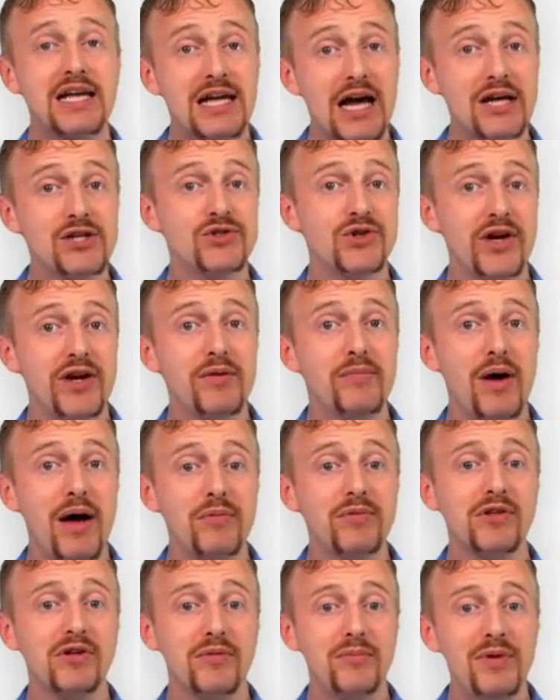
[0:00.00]
Contrary to
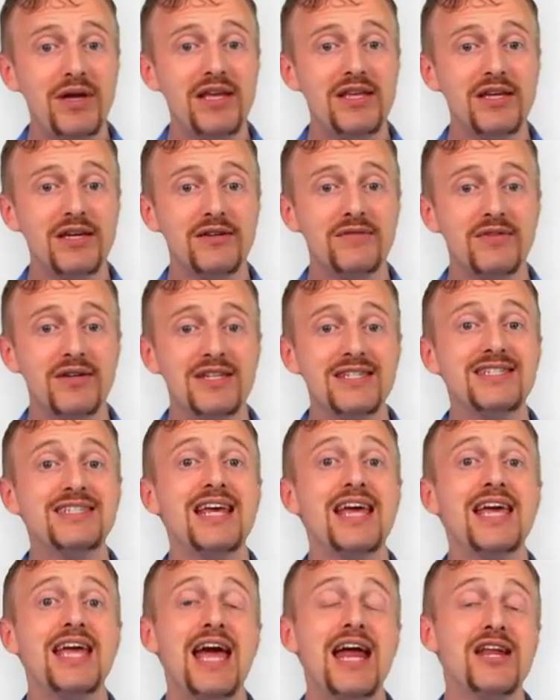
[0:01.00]
popular opinion,
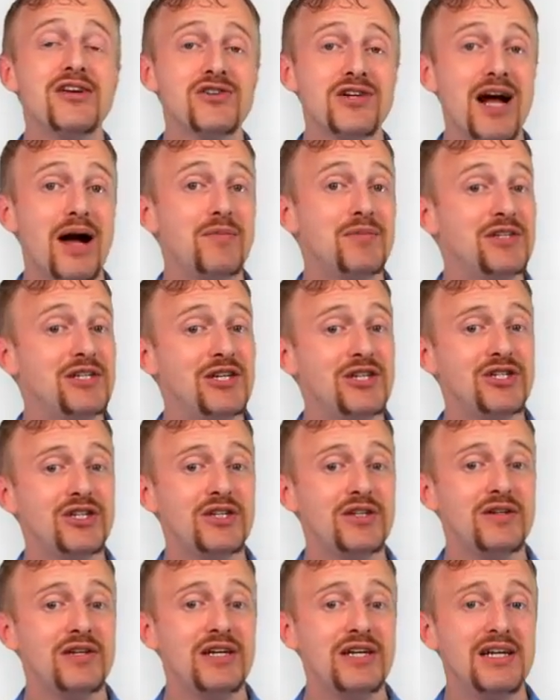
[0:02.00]
staying ahead of your
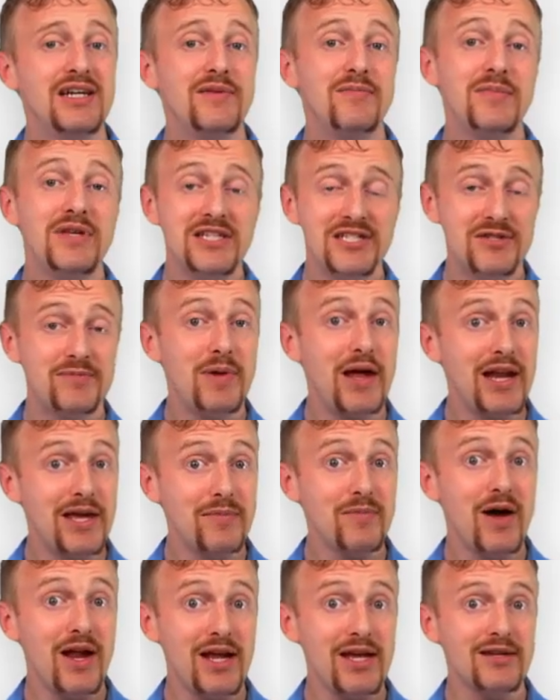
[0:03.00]
competition means
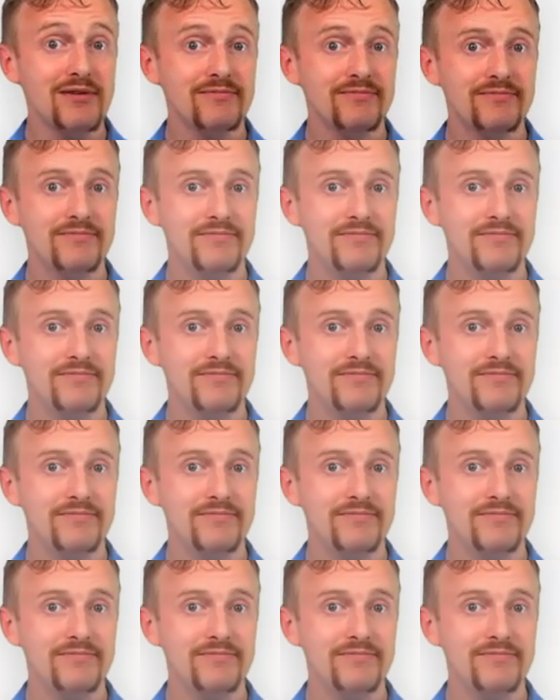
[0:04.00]
spending money.